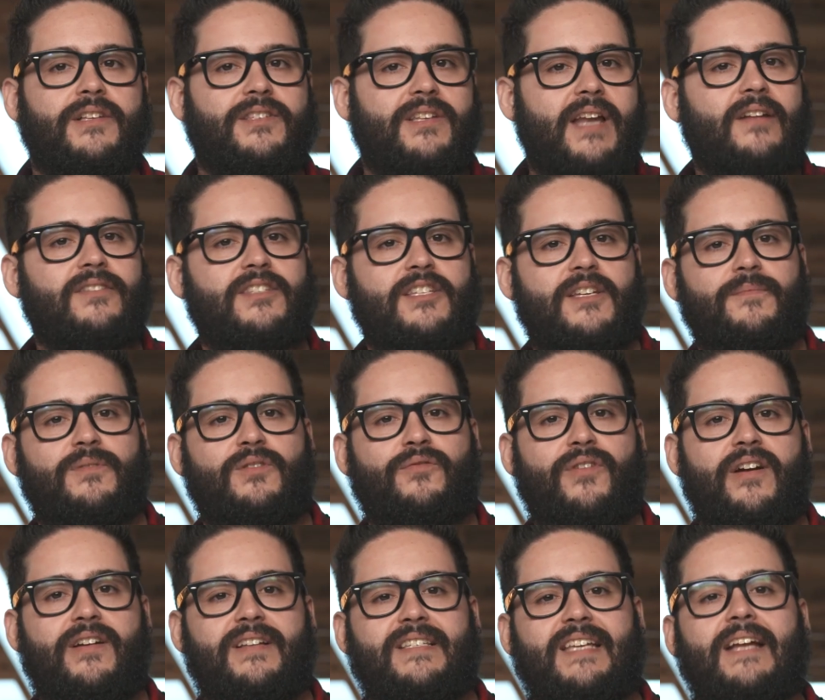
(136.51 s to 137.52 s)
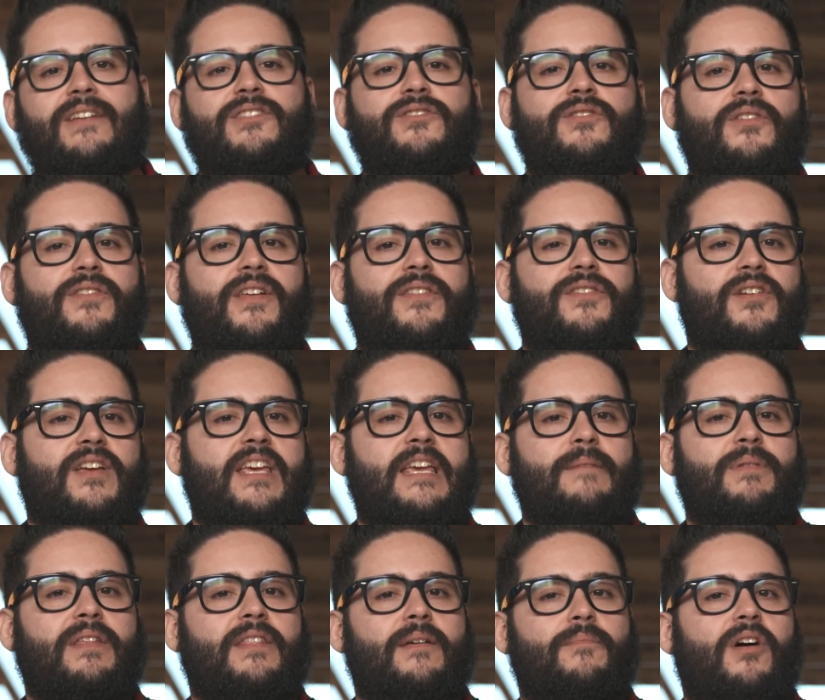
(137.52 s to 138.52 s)
So now it seems very intentional that they're
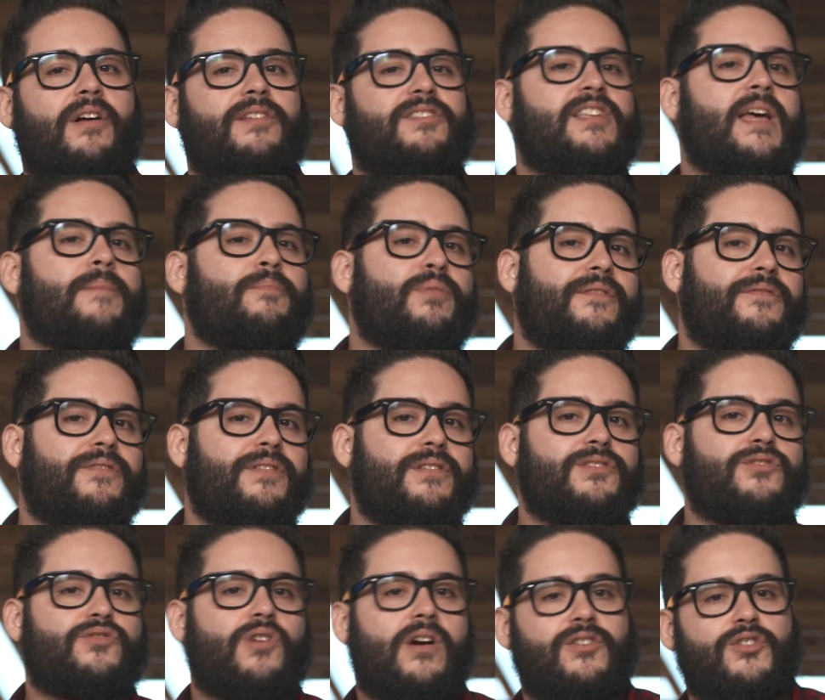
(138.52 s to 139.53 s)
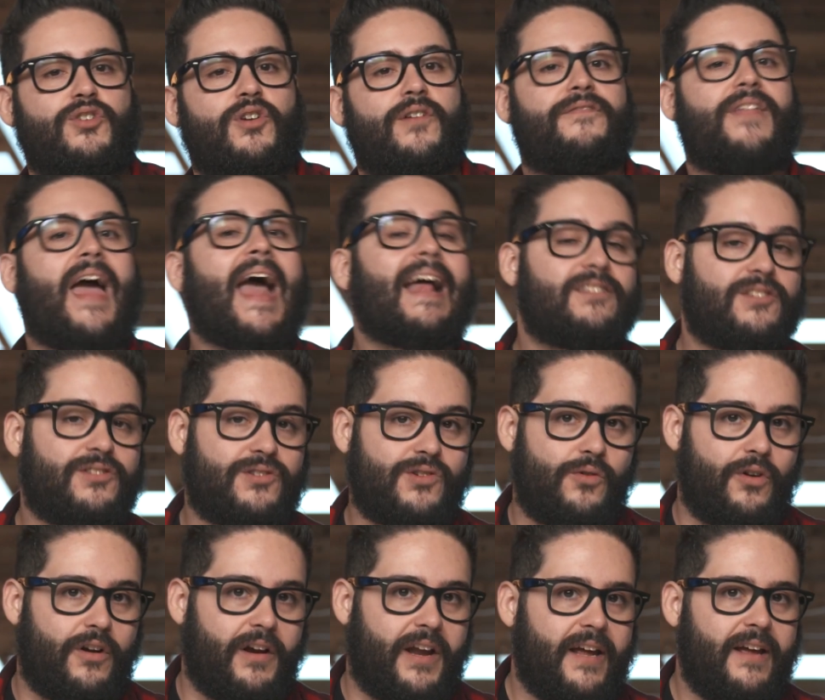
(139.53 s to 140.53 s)
keeping them all separate for the structure of that
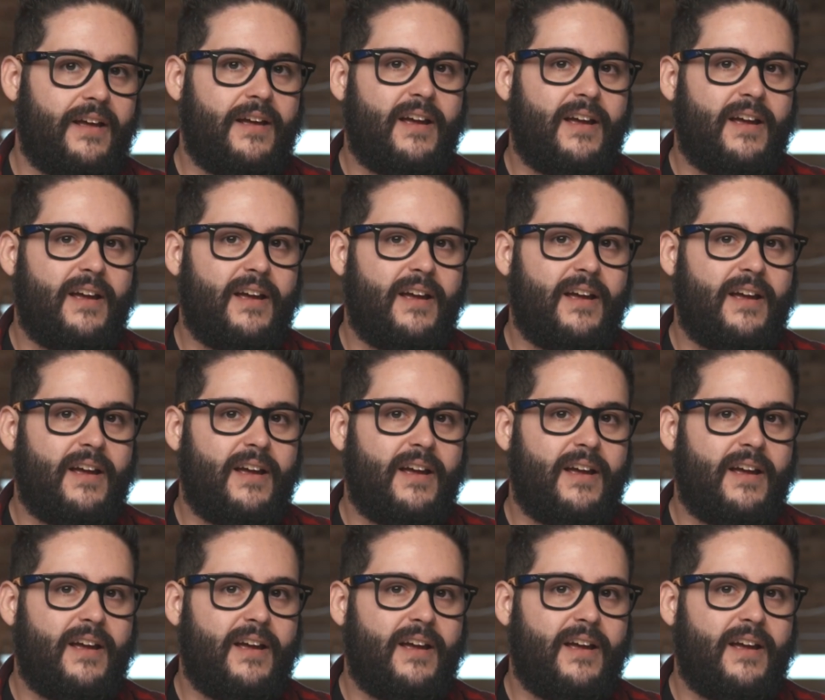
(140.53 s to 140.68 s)
story.